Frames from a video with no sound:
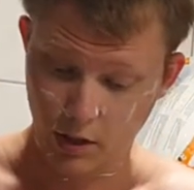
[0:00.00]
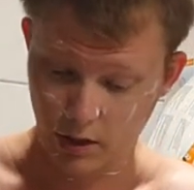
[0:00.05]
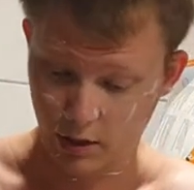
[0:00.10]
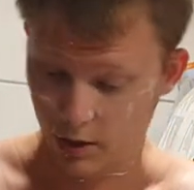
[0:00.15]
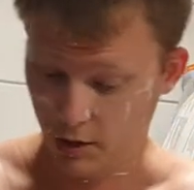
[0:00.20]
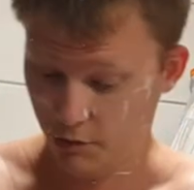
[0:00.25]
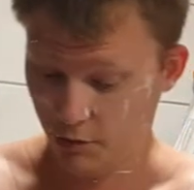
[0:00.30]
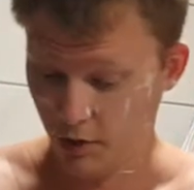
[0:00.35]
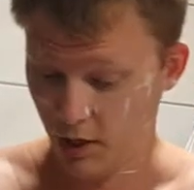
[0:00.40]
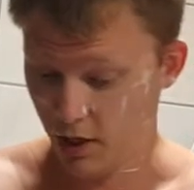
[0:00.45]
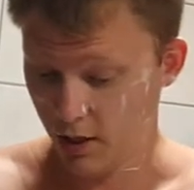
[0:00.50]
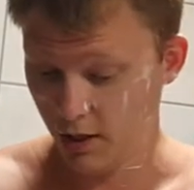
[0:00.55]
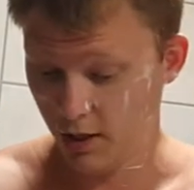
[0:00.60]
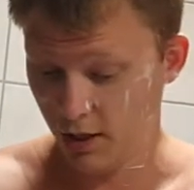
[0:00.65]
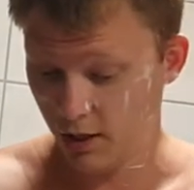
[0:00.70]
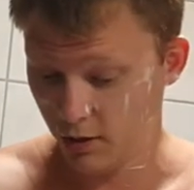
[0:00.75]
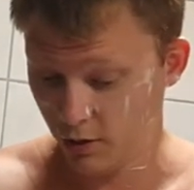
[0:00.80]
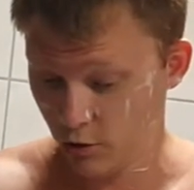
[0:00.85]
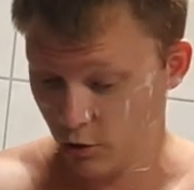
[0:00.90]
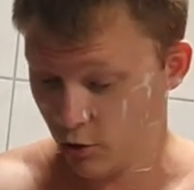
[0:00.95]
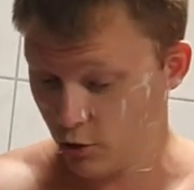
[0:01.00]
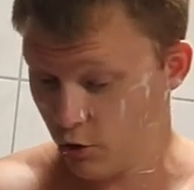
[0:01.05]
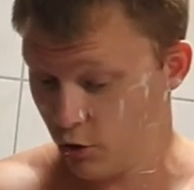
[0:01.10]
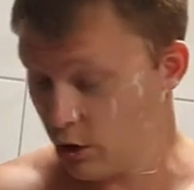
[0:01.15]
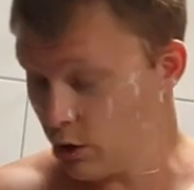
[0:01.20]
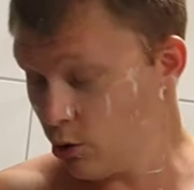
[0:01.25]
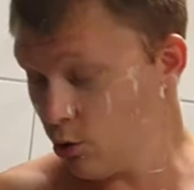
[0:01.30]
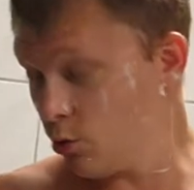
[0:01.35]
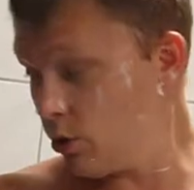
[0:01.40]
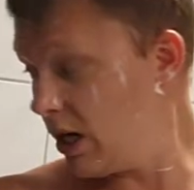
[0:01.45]
if I didn't
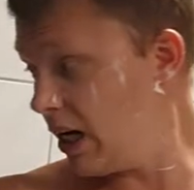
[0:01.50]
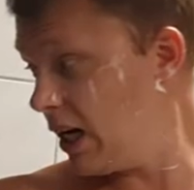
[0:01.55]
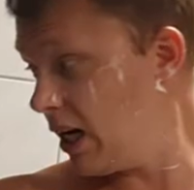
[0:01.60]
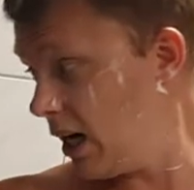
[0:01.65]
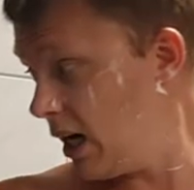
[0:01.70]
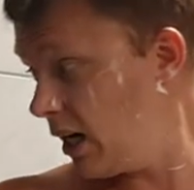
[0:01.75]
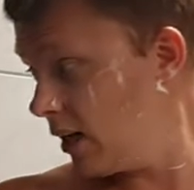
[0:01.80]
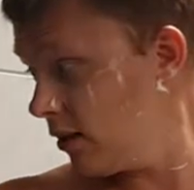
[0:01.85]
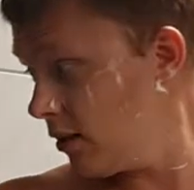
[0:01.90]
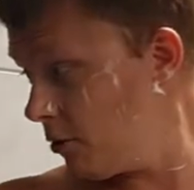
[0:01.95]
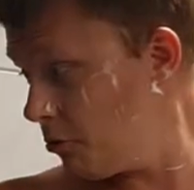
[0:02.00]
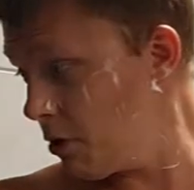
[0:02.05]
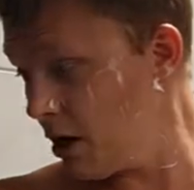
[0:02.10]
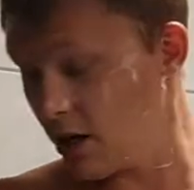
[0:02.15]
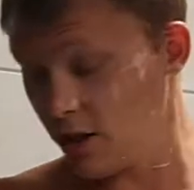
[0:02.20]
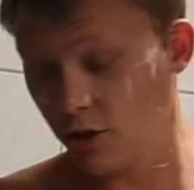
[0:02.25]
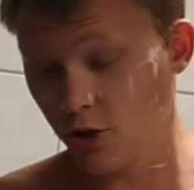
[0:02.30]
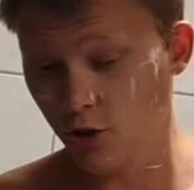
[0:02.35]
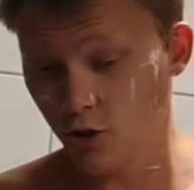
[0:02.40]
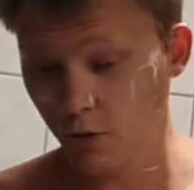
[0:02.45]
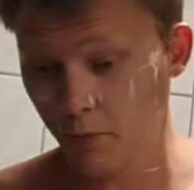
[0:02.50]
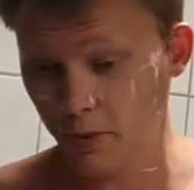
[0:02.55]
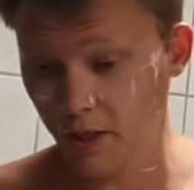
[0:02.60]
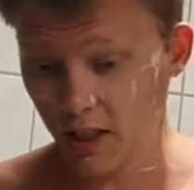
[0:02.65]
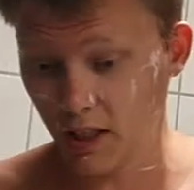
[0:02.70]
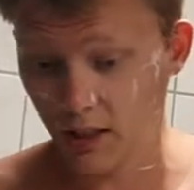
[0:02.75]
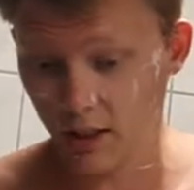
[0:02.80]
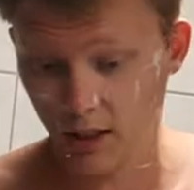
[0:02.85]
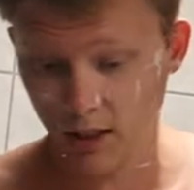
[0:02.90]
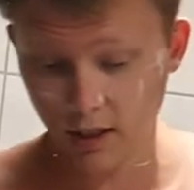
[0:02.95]
know I had a razor
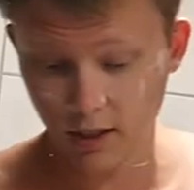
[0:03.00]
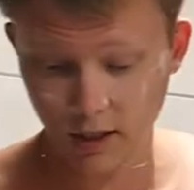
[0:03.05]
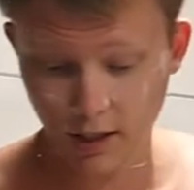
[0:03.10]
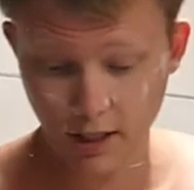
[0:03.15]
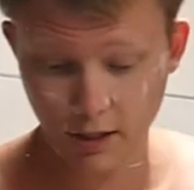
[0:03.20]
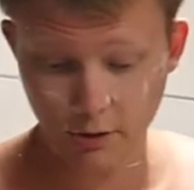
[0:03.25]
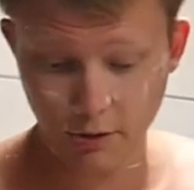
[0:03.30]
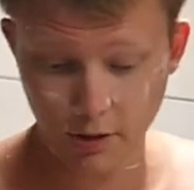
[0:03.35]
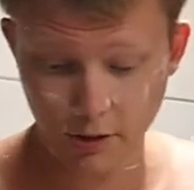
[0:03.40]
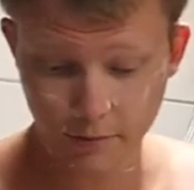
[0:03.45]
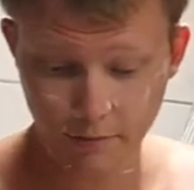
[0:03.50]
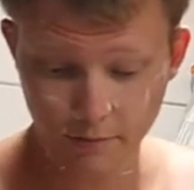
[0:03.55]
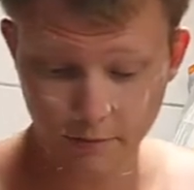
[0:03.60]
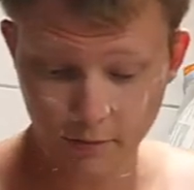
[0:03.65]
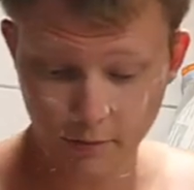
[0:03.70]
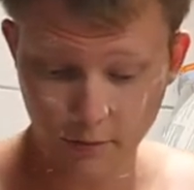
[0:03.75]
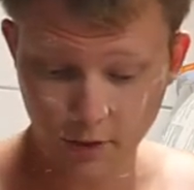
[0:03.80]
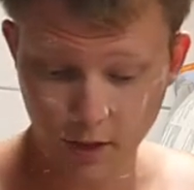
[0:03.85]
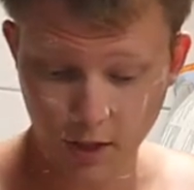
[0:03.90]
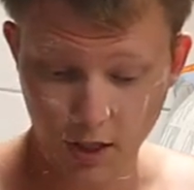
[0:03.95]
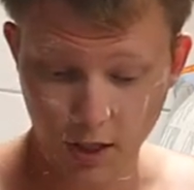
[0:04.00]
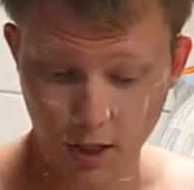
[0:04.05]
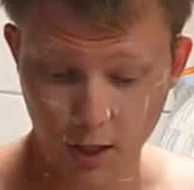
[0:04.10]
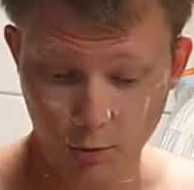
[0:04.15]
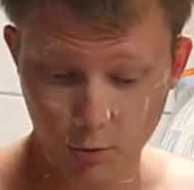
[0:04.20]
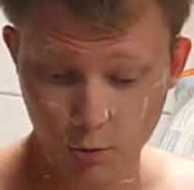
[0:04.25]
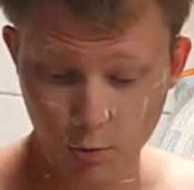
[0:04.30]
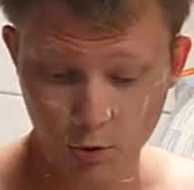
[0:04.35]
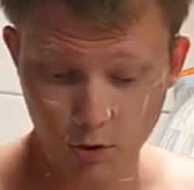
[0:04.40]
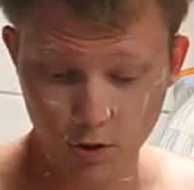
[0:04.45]
blade in there, I
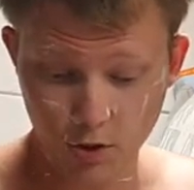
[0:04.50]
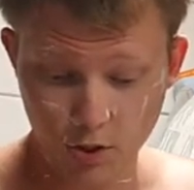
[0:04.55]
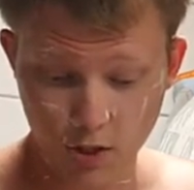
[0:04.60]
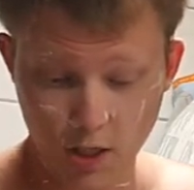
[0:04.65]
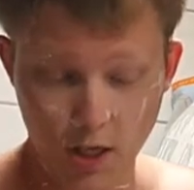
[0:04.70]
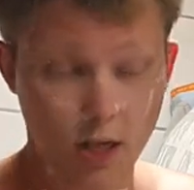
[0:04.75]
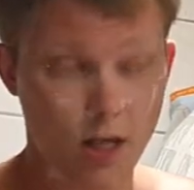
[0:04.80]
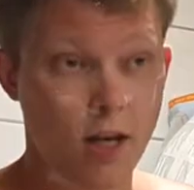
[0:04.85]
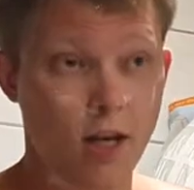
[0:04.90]
would say